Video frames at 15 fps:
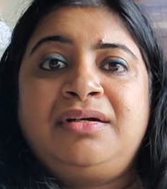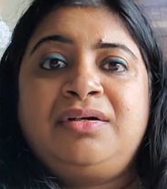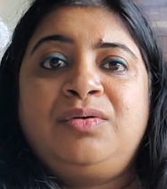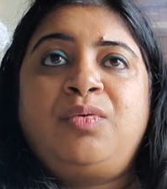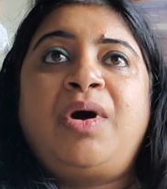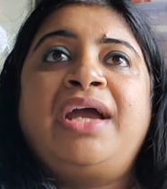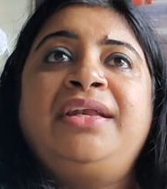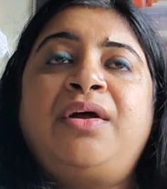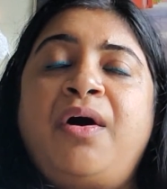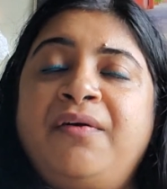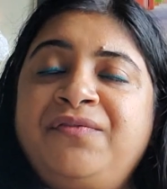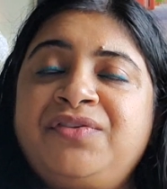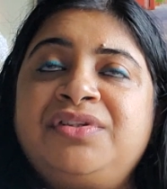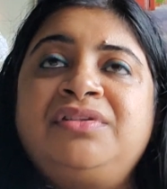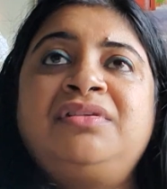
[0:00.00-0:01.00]
quite
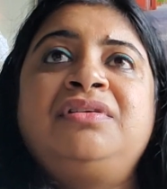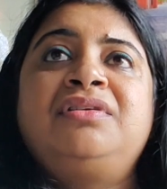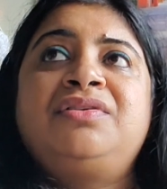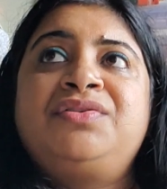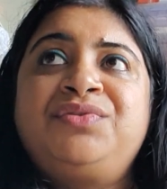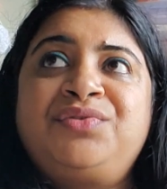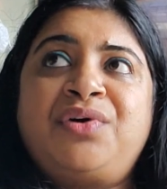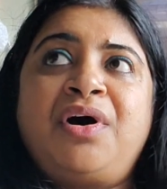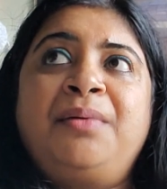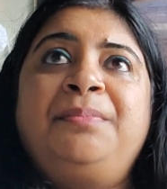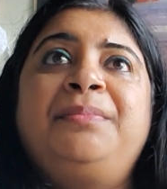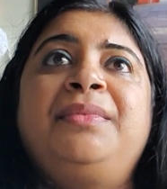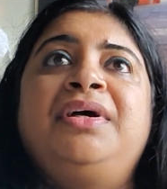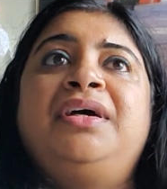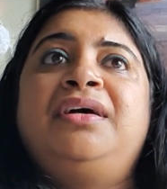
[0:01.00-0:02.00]
often. Stop,
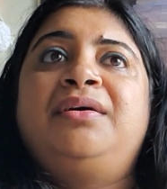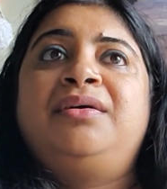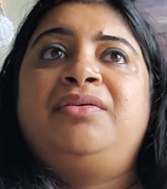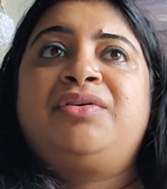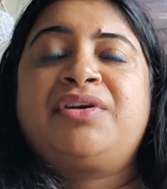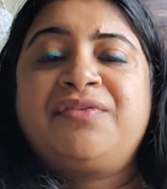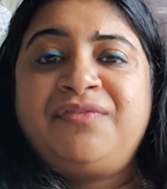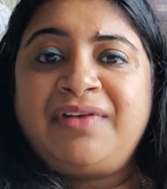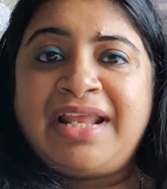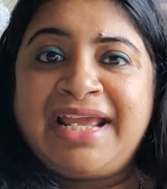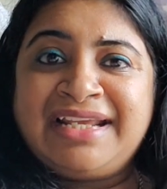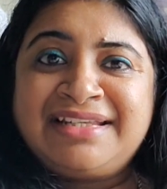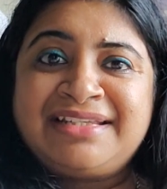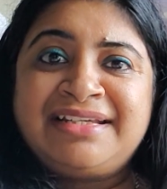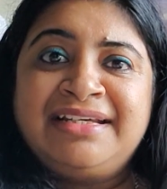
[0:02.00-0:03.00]

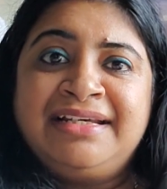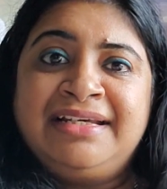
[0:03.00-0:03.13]
reflect,